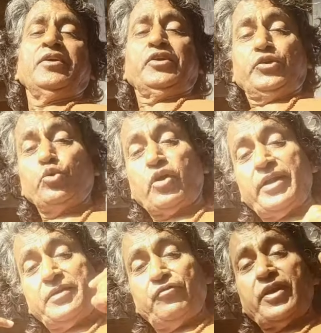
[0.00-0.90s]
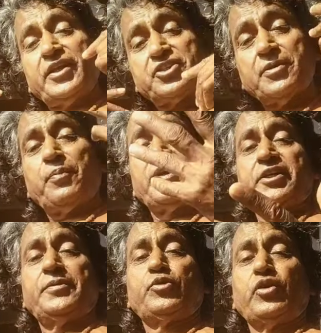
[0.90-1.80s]
you can very simply
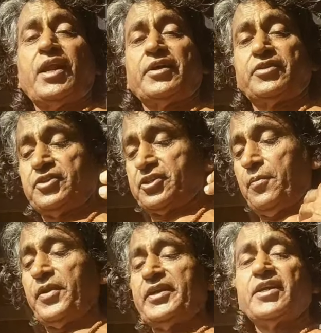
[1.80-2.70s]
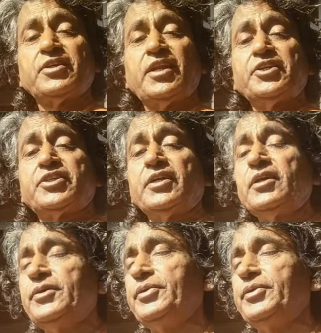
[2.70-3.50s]
keep doing like this. Complete exhalation,